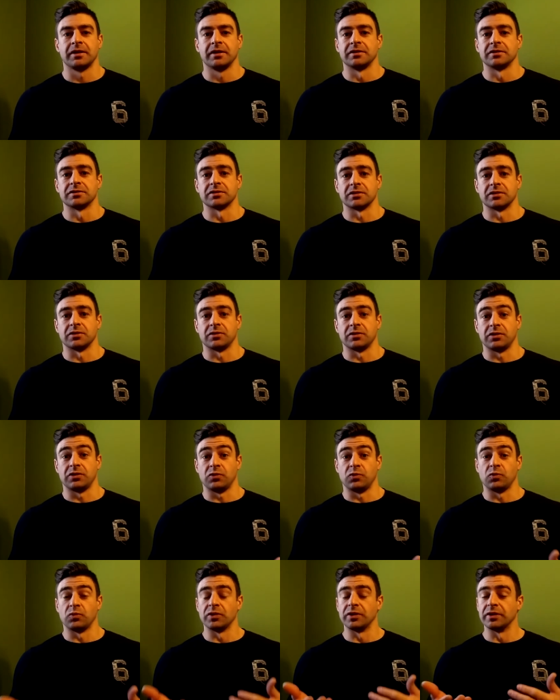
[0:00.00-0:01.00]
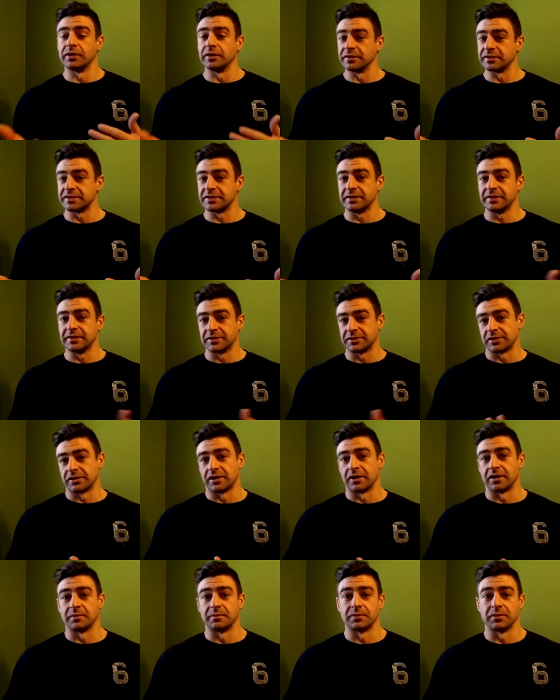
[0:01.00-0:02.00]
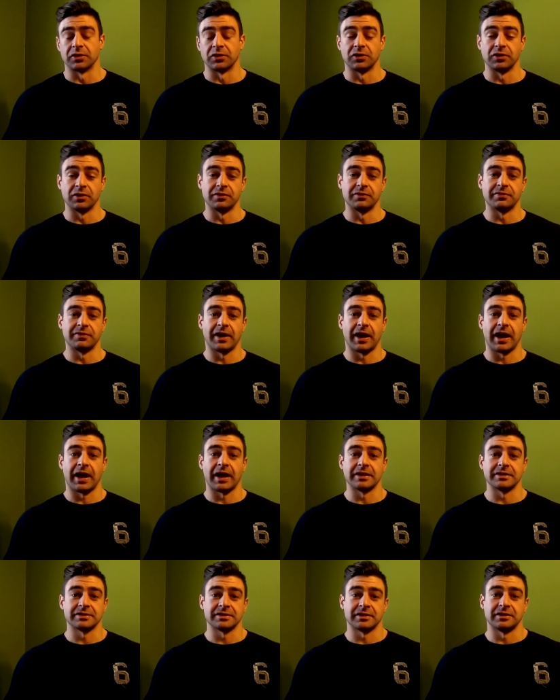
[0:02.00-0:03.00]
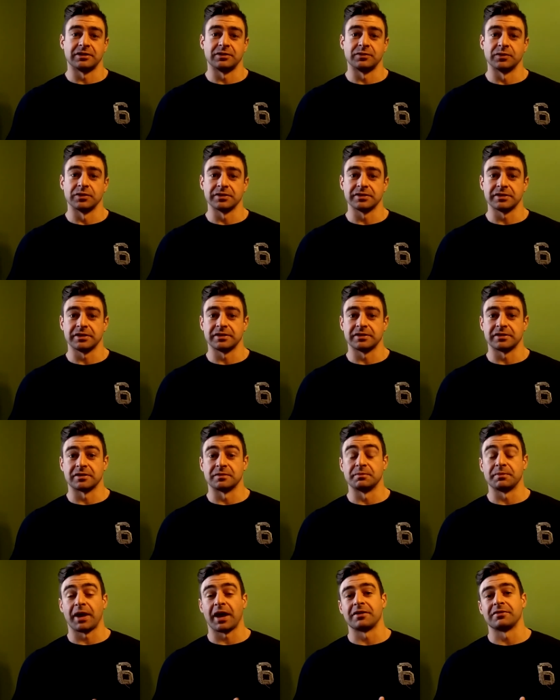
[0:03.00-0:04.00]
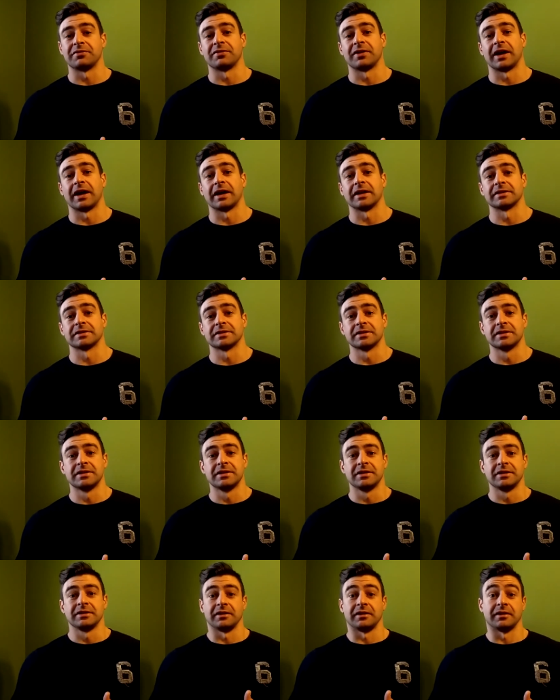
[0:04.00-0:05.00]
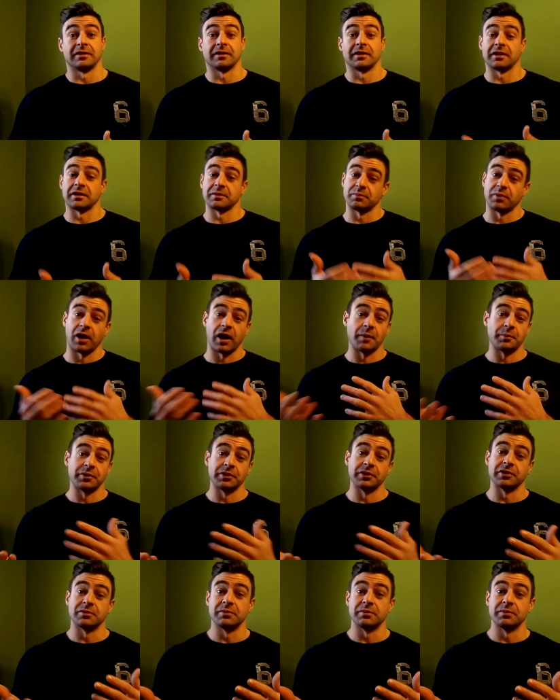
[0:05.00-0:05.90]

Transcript: So you will see the term good fats and you will see the term bad fats in like popular